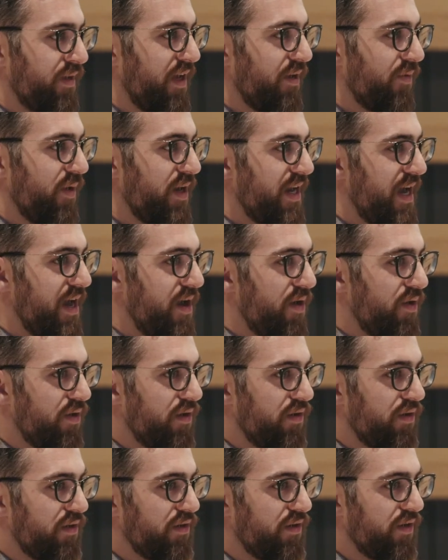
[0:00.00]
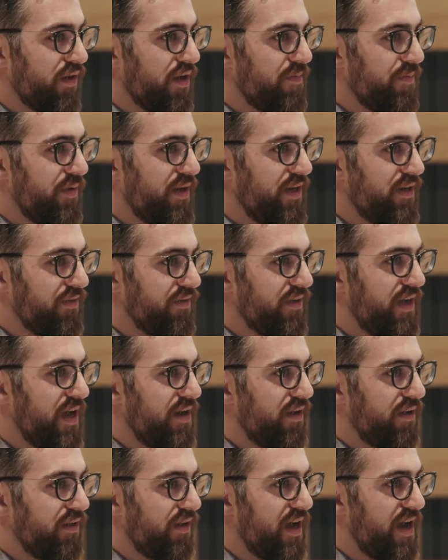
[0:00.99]
and right now, your company does
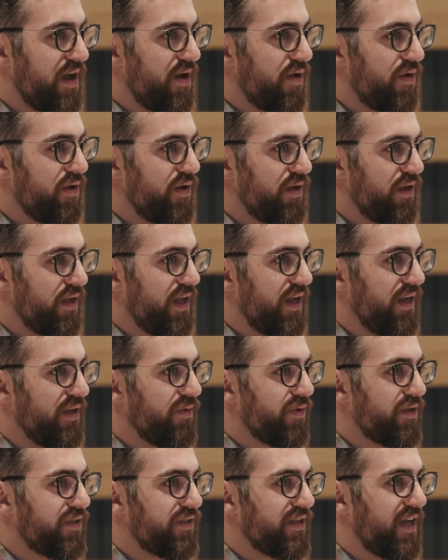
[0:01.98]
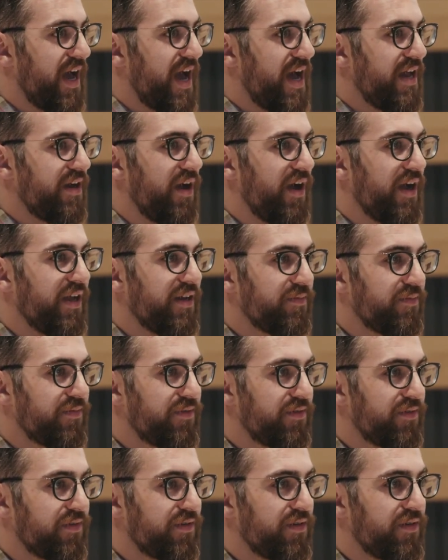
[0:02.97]
not allow anyone to add
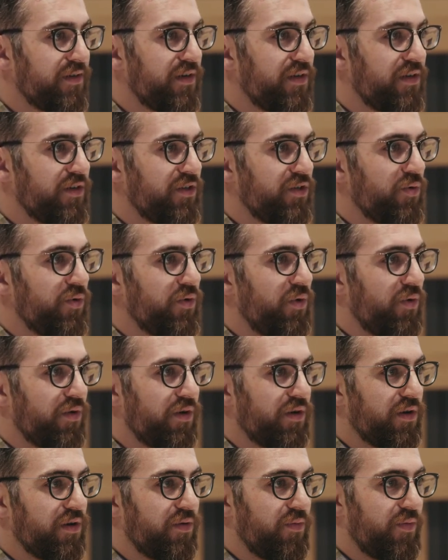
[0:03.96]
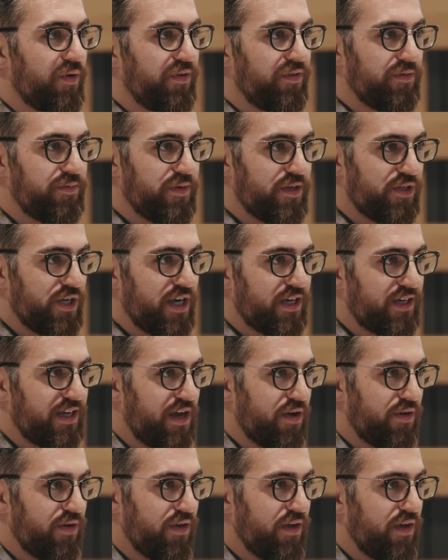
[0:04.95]
items to an order once it's been checked
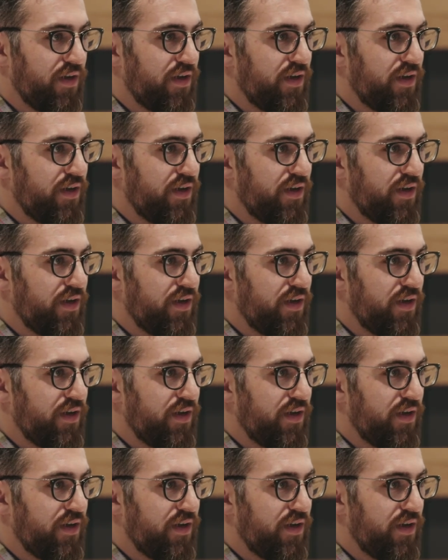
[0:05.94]
out,